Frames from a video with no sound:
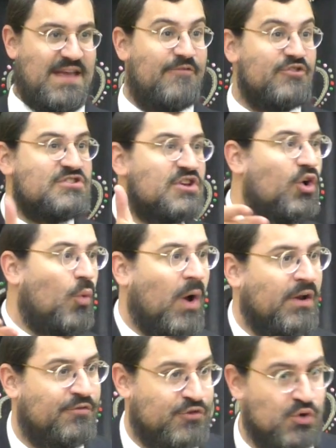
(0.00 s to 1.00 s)
every single
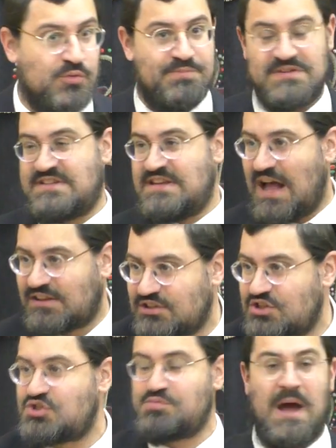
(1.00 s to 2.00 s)
one of you,
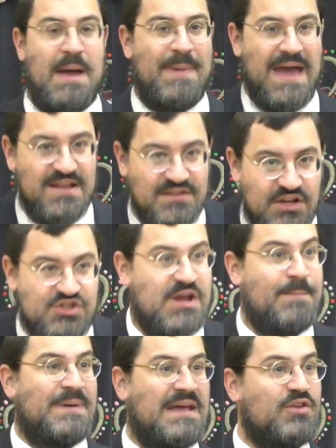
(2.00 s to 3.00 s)
b'siyata d'shmai, b'ezar
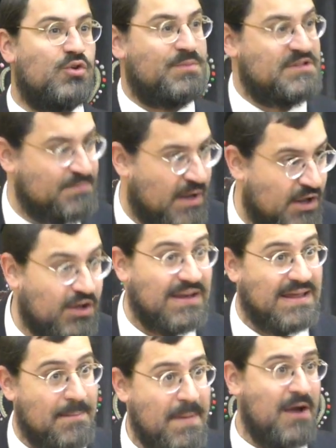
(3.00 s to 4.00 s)
Hashem, b'itu b'zman, are
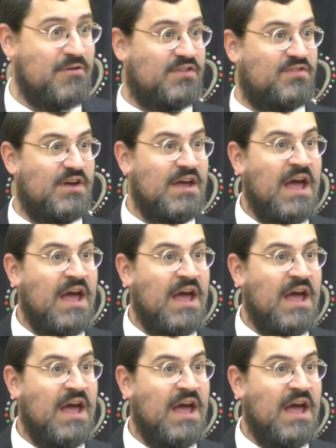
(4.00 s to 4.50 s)
going to get married.